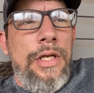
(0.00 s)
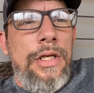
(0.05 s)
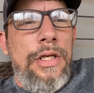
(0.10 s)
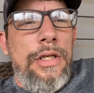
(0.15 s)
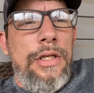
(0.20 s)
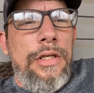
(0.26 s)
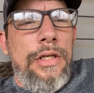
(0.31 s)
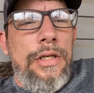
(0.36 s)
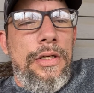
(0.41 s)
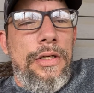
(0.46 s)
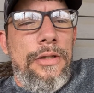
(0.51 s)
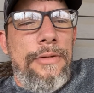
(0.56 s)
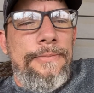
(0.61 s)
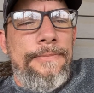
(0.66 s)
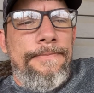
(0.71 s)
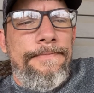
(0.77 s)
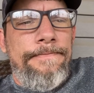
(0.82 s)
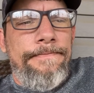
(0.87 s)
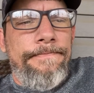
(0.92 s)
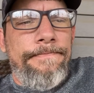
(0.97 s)

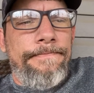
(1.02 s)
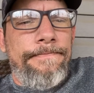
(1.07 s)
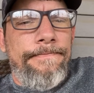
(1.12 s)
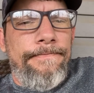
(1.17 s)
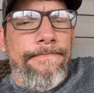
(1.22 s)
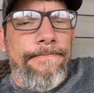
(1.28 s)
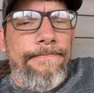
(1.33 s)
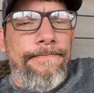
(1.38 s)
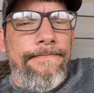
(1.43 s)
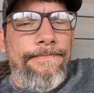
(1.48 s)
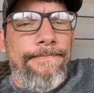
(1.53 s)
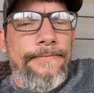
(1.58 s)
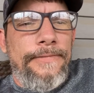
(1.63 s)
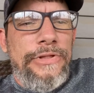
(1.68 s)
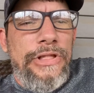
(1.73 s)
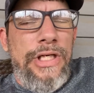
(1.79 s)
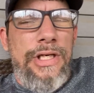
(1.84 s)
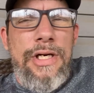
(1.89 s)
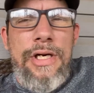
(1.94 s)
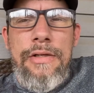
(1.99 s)

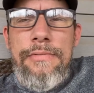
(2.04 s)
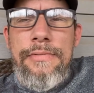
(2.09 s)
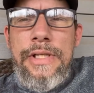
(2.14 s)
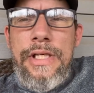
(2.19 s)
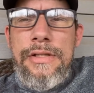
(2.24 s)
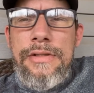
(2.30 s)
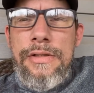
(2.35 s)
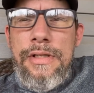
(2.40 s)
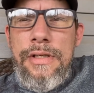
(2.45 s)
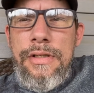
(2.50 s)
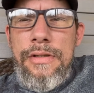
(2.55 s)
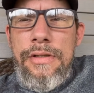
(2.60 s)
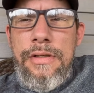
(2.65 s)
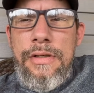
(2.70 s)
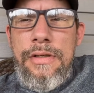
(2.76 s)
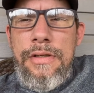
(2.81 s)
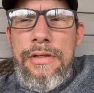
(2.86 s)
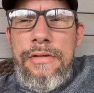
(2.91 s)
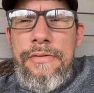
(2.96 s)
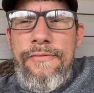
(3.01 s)
that's the
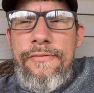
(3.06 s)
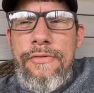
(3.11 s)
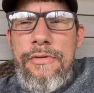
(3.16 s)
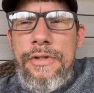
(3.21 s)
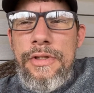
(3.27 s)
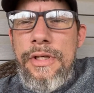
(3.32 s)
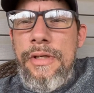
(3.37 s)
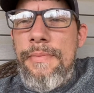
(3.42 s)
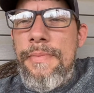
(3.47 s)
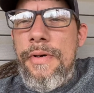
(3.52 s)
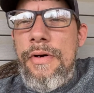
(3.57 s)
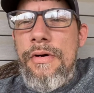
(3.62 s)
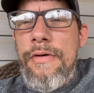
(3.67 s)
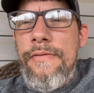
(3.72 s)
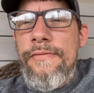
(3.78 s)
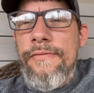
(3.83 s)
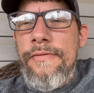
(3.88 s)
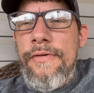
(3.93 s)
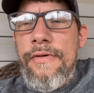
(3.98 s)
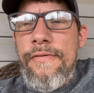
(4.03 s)
unfortunate part
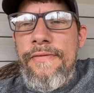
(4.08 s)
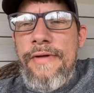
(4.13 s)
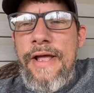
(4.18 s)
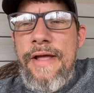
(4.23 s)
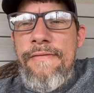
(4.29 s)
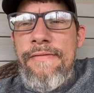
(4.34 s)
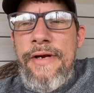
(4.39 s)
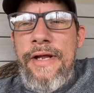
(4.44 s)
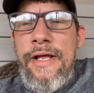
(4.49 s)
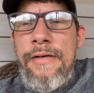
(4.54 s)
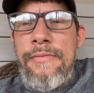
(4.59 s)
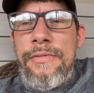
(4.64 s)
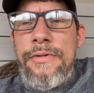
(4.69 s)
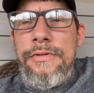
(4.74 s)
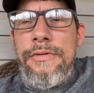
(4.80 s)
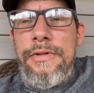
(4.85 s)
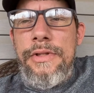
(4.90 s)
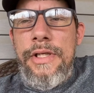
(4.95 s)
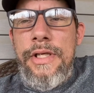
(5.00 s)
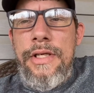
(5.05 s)
of having
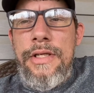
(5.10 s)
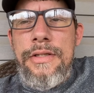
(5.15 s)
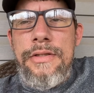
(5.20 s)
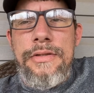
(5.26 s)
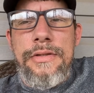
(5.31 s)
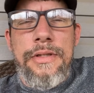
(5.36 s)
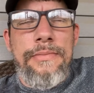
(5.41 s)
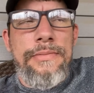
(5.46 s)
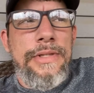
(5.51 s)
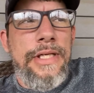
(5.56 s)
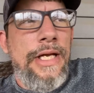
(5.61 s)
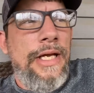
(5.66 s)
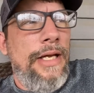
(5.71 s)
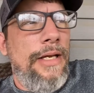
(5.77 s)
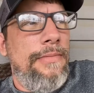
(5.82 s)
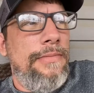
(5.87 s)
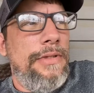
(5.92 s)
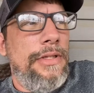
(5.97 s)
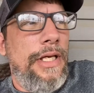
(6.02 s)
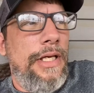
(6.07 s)
animals, is
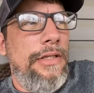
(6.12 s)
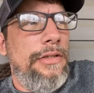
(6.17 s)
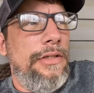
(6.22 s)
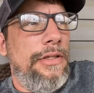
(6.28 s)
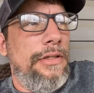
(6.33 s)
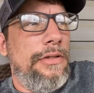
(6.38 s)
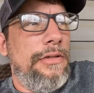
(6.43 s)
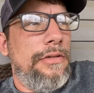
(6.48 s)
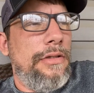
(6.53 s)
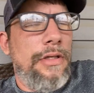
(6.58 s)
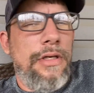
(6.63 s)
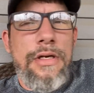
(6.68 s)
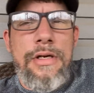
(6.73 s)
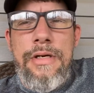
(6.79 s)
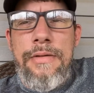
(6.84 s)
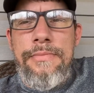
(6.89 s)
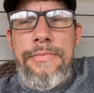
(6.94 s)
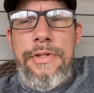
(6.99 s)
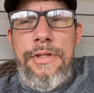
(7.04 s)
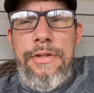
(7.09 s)
sometimes they just
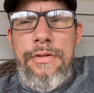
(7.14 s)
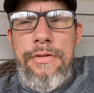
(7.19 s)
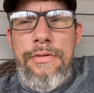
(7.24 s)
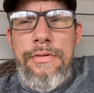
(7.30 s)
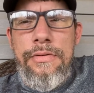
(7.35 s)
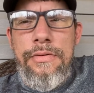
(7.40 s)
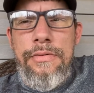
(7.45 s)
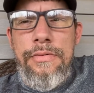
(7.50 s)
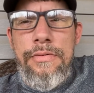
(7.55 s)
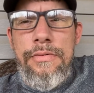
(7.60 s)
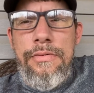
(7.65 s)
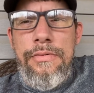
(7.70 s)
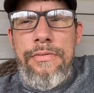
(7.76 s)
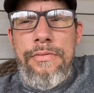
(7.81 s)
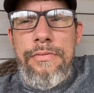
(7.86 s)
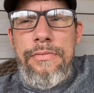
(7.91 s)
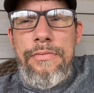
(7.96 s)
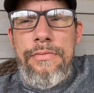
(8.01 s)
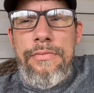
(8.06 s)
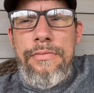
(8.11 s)
succumb to
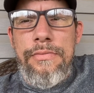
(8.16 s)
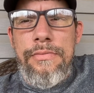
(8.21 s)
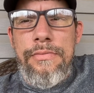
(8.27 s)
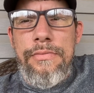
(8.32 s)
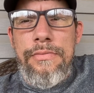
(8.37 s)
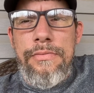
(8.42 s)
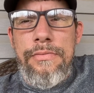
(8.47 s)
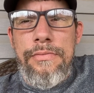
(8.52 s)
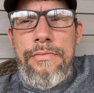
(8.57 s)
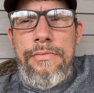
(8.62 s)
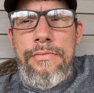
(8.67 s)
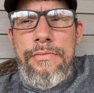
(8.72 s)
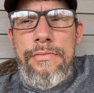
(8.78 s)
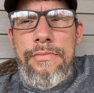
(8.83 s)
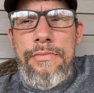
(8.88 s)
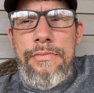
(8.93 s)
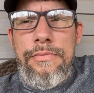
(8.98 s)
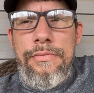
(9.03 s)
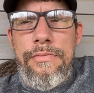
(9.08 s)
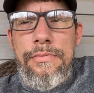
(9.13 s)

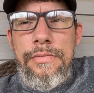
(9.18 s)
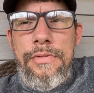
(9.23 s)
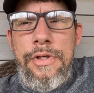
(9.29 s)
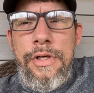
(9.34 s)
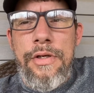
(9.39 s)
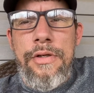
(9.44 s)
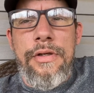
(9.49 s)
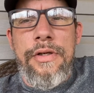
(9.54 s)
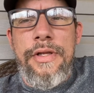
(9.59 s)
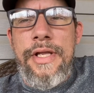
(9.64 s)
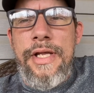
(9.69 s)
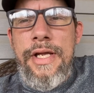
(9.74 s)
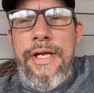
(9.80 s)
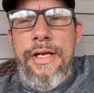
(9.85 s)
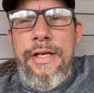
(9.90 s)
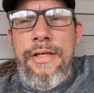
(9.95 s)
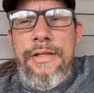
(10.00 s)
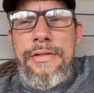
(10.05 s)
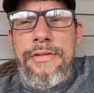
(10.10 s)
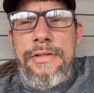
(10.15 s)
other
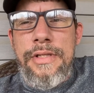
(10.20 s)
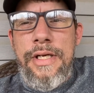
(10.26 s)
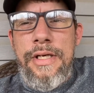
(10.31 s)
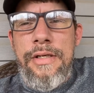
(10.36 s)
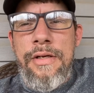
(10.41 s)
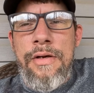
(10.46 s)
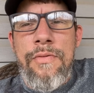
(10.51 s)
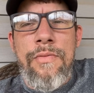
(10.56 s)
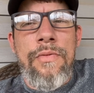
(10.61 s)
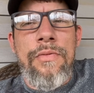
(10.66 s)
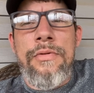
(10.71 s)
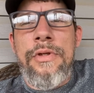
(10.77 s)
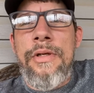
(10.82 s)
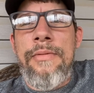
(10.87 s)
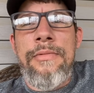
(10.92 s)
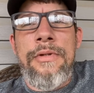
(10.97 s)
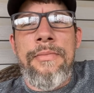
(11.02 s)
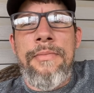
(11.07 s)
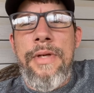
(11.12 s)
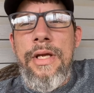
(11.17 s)
things that don't want
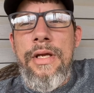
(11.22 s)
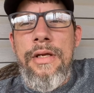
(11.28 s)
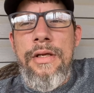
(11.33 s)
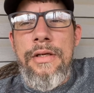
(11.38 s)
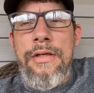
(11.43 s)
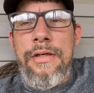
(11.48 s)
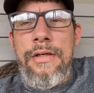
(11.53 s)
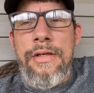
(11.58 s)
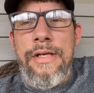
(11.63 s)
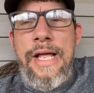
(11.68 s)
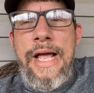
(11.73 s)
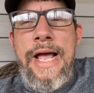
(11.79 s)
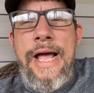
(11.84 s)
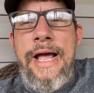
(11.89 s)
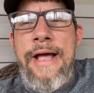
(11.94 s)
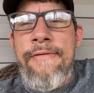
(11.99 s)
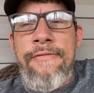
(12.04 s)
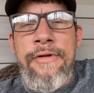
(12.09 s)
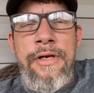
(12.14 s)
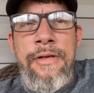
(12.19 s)
them to be
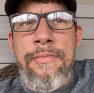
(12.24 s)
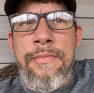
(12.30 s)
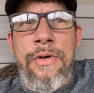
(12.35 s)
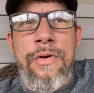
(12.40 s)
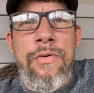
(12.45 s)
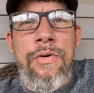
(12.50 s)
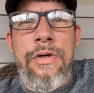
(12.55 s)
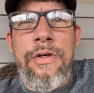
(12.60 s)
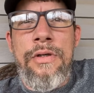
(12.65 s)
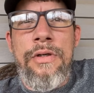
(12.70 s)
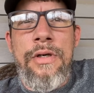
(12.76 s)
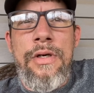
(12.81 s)
alive anymore.